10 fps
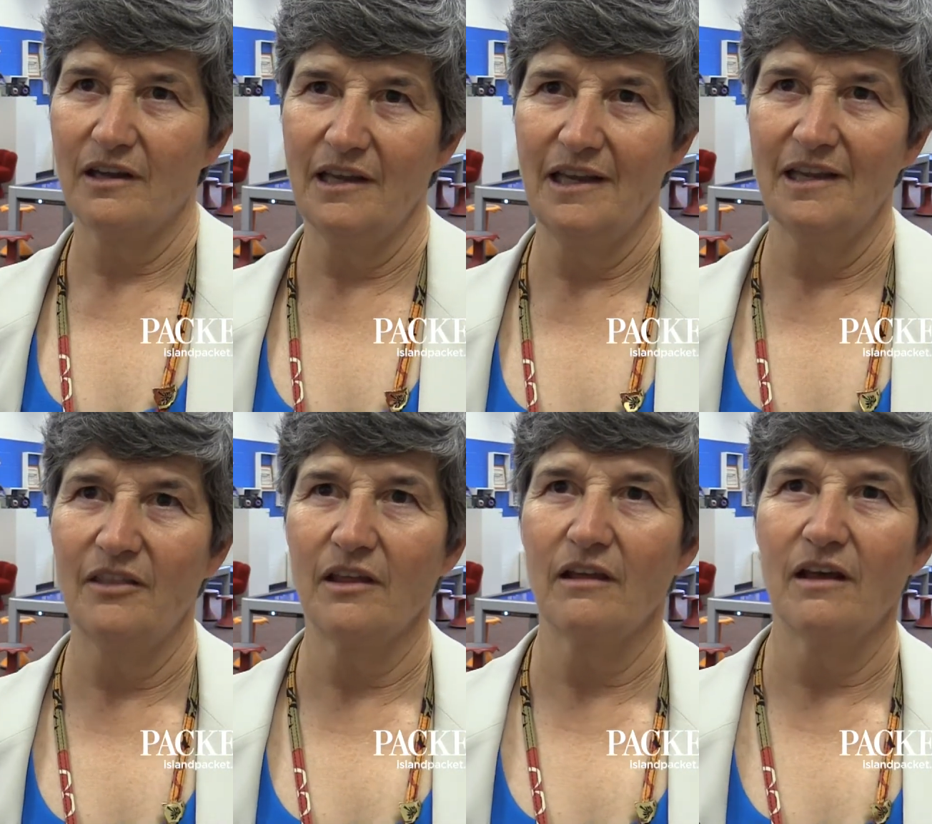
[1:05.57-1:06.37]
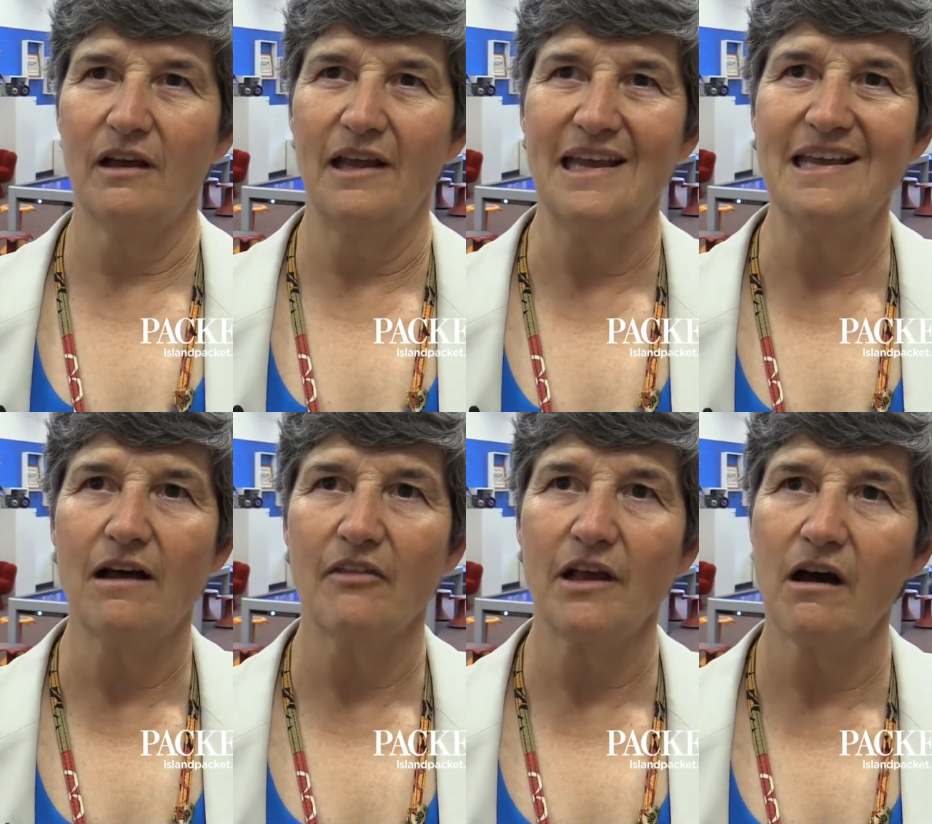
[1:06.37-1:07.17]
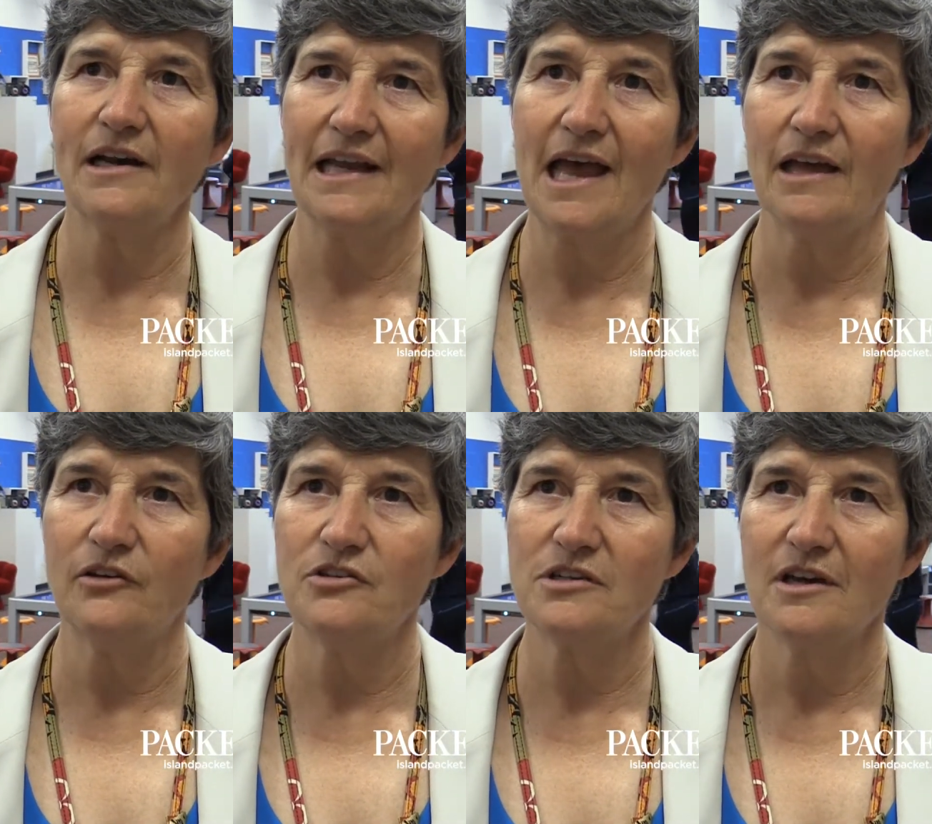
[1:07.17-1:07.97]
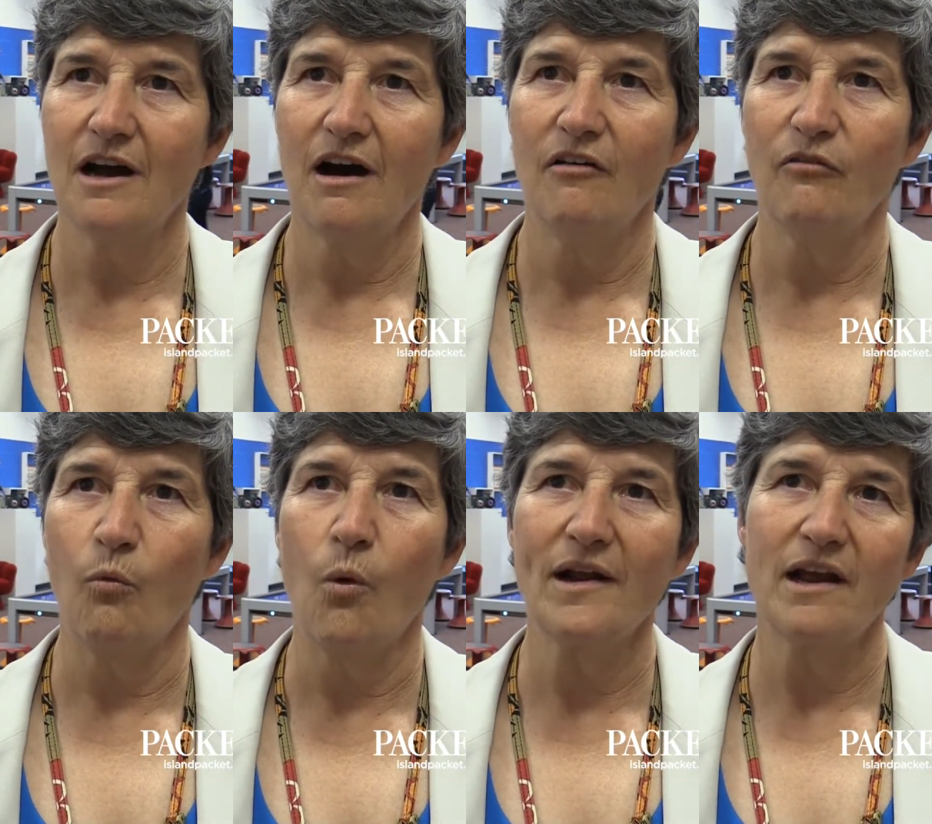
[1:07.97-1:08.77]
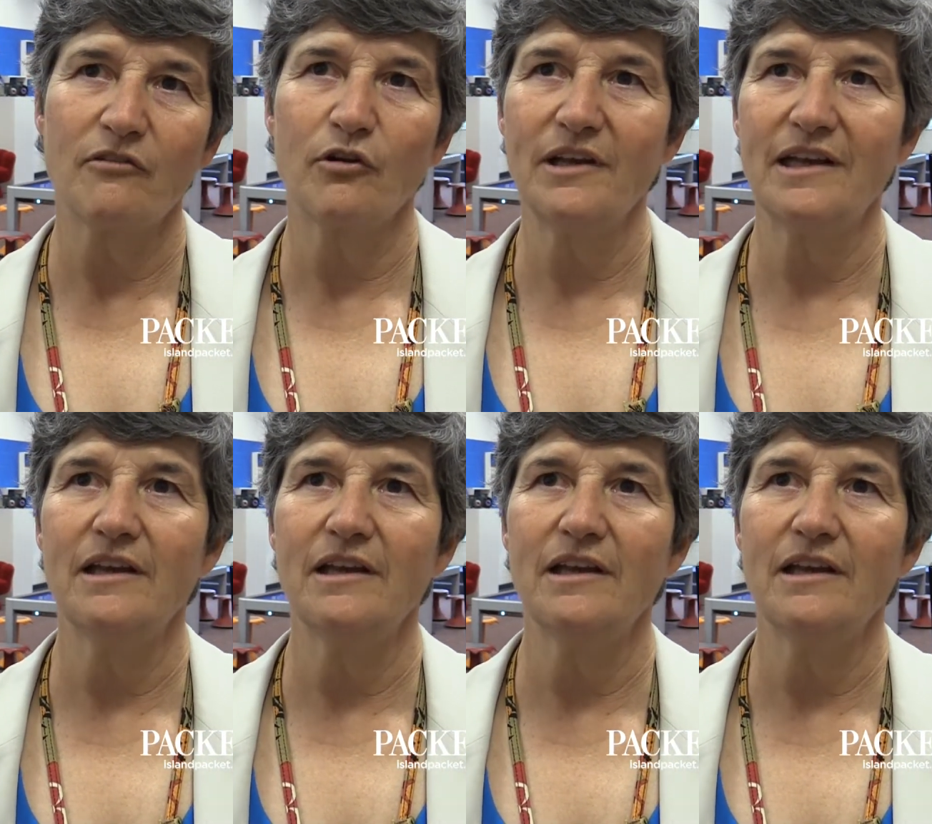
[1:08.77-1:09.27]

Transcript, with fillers: in the in on the cutting edge of whatever it